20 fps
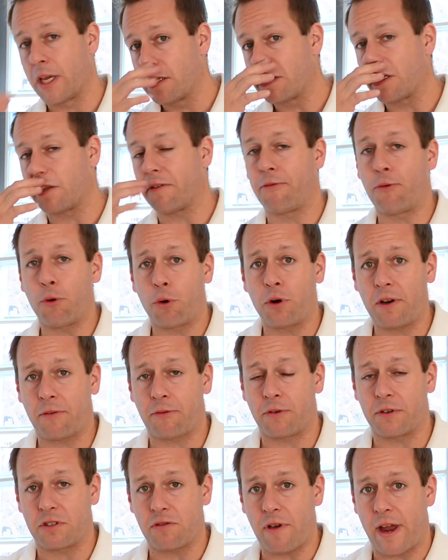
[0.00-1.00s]
So the 4
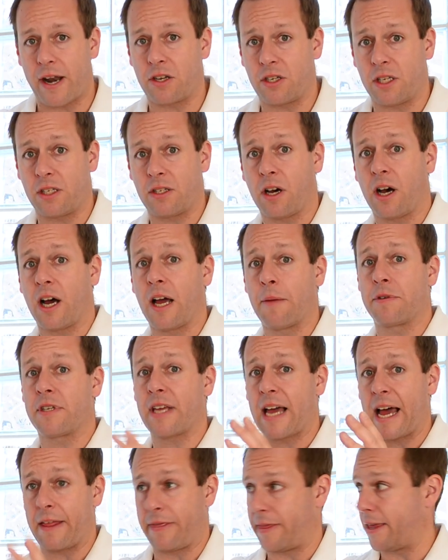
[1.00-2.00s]
different strategy types
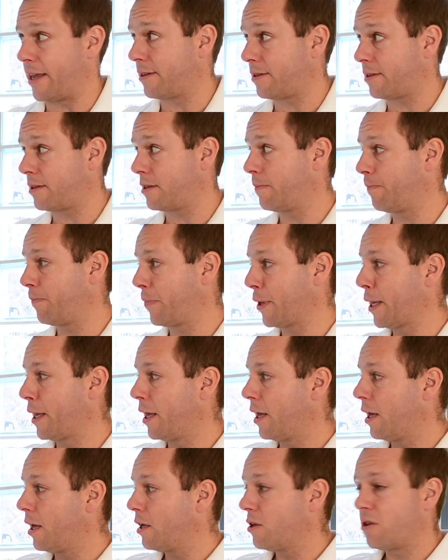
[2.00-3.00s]
are this:
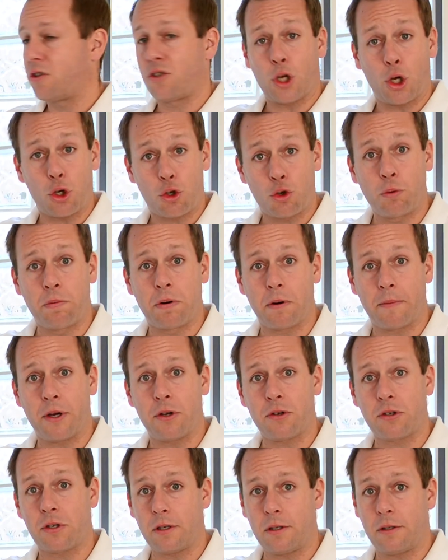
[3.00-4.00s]
social
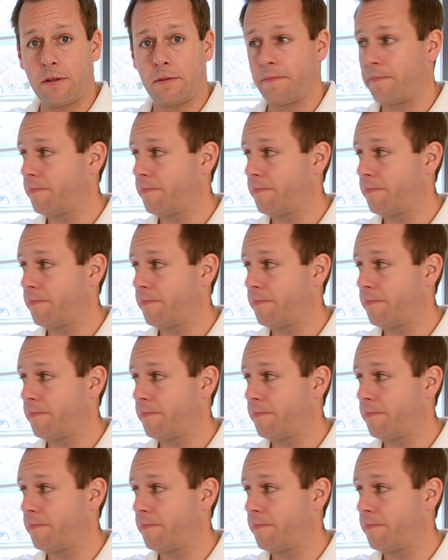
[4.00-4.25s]
promotion,